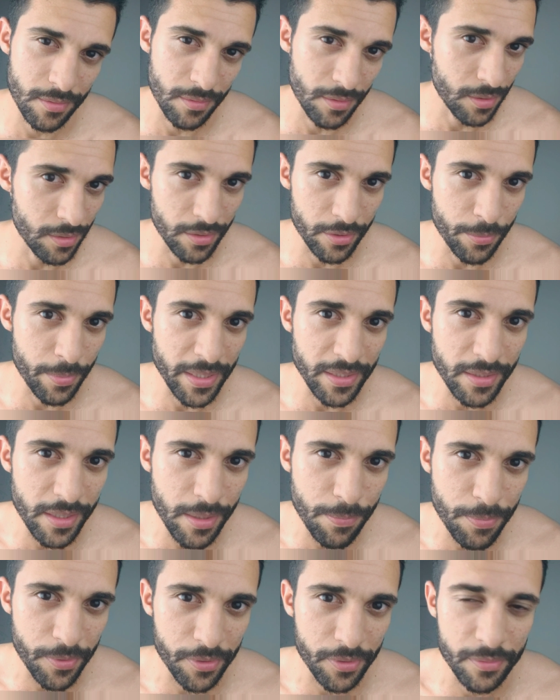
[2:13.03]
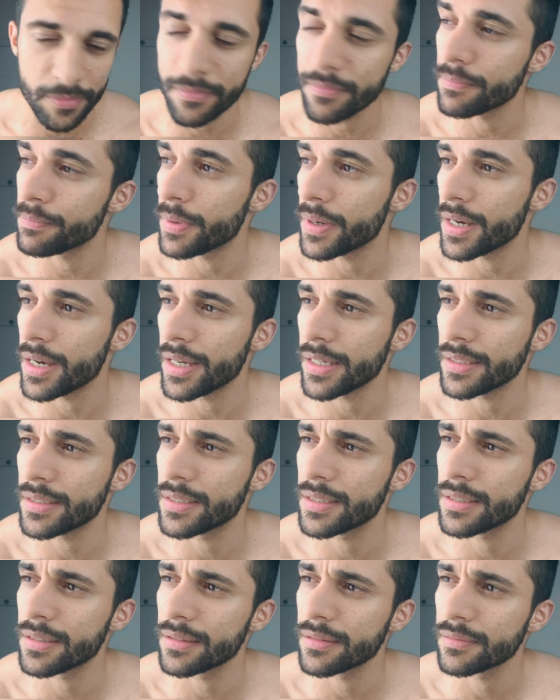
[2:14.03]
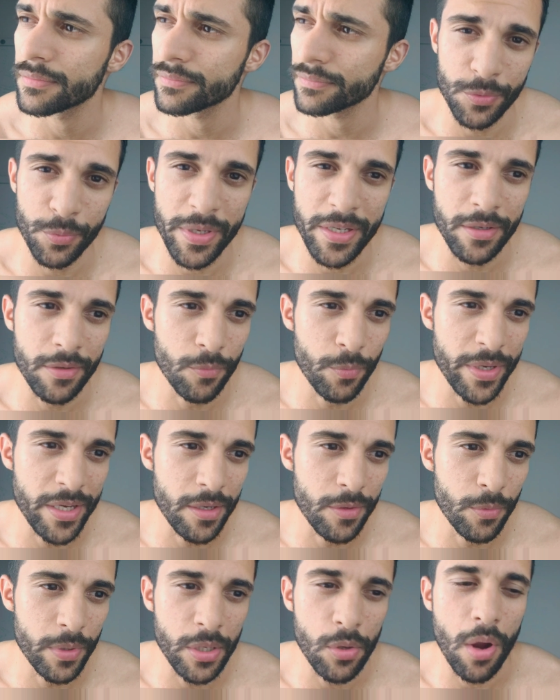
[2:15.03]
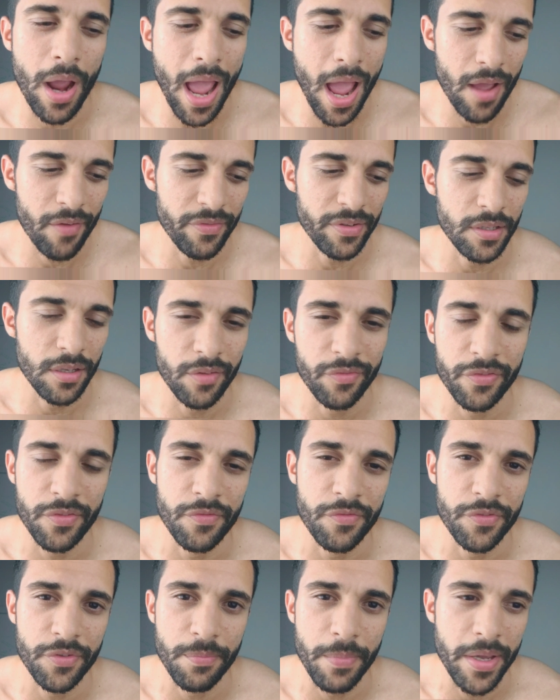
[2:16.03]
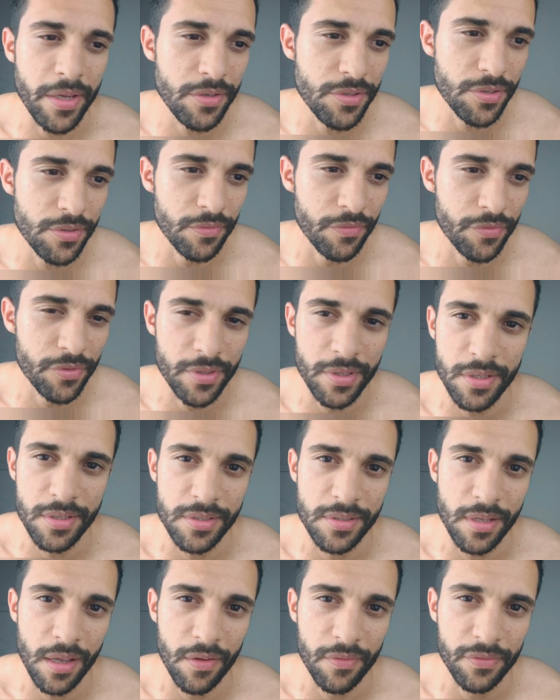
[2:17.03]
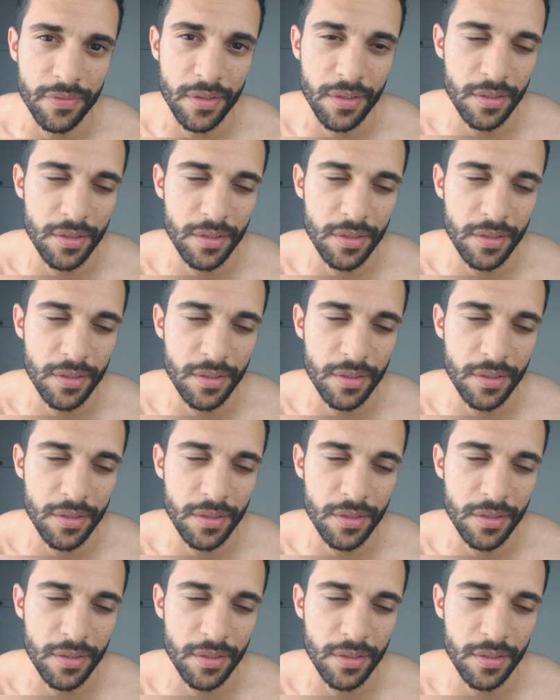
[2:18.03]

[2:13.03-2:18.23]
a little bit deeper. But we don't have enough information for this stuff.